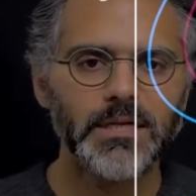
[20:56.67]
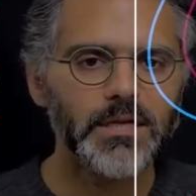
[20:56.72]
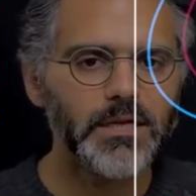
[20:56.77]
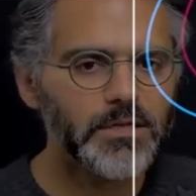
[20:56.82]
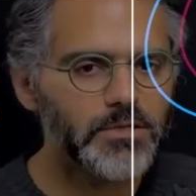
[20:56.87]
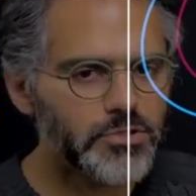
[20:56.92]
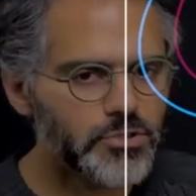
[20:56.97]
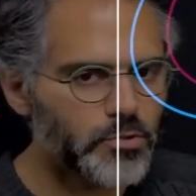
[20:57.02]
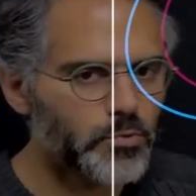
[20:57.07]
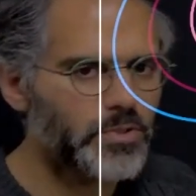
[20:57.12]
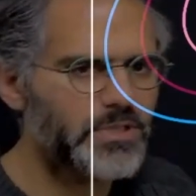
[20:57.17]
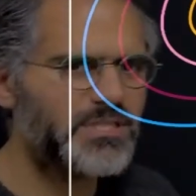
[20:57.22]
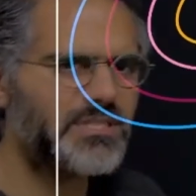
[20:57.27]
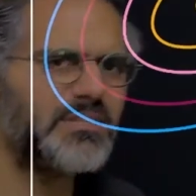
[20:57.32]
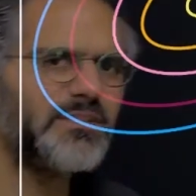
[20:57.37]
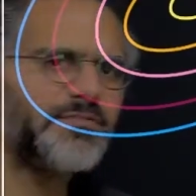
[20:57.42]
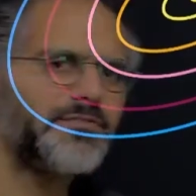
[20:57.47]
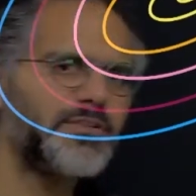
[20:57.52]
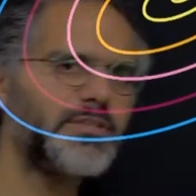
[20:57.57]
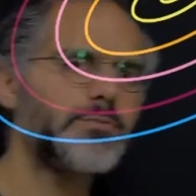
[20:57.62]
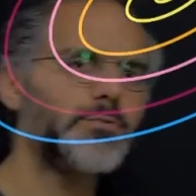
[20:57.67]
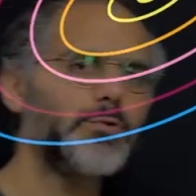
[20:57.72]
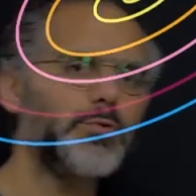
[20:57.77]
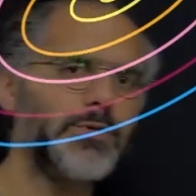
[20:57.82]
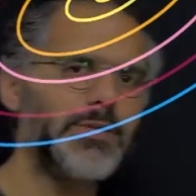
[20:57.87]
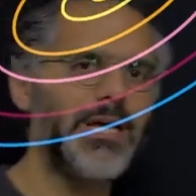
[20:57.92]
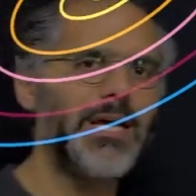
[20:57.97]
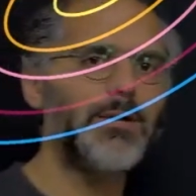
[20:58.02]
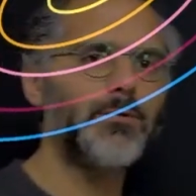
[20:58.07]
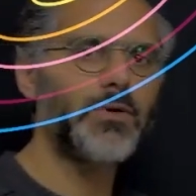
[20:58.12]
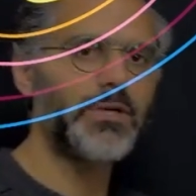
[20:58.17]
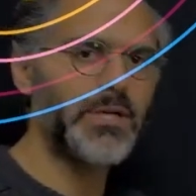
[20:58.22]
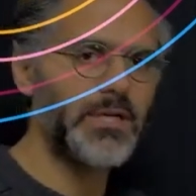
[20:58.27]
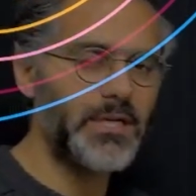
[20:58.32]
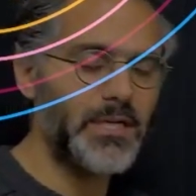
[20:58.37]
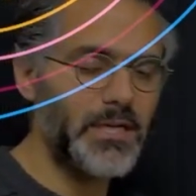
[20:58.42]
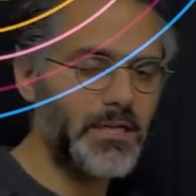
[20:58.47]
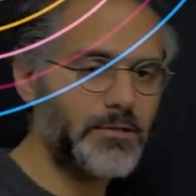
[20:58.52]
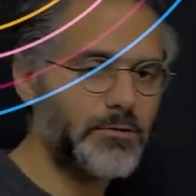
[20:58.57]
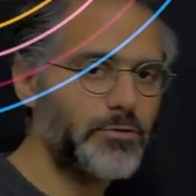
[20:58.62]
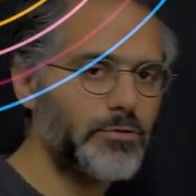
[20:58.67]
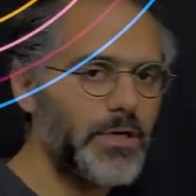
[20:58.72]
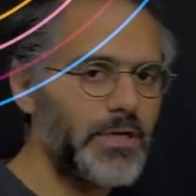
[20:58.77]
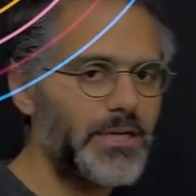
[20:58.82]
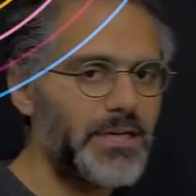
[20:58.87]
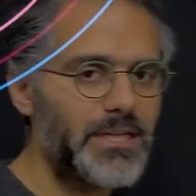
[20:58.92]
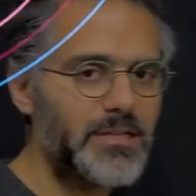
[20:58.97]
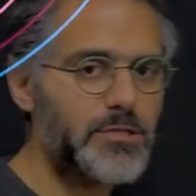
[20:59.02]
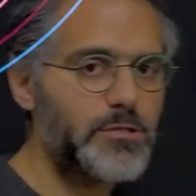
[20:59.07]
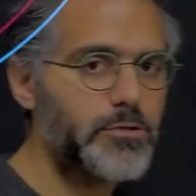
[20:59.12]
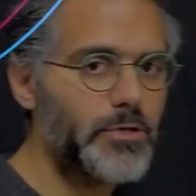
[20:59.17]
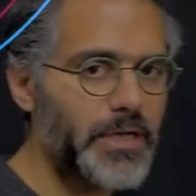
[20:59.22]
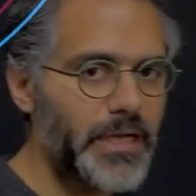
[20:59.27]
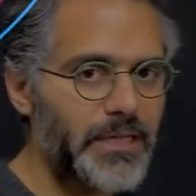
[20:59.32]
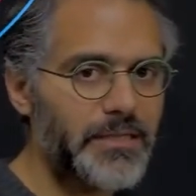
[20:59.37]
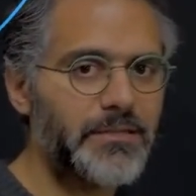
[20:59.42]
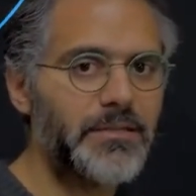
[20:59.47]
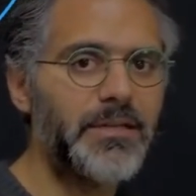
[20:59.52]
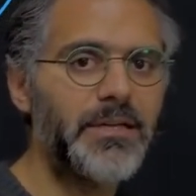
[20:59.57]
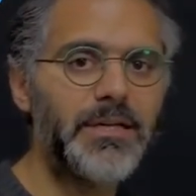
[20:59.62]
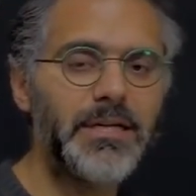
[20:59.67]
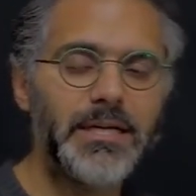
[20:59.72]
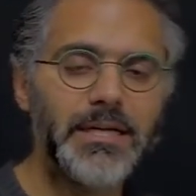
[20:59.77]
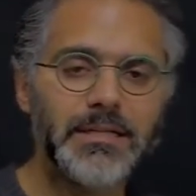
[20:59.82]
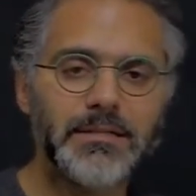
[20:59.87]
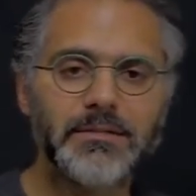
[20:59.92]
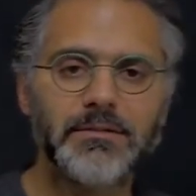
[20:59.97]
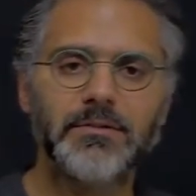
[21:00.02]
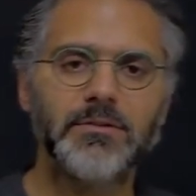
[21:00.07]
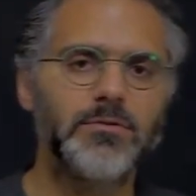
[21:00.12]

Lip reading: So what's the difference between L1 and L2? And let's look at it.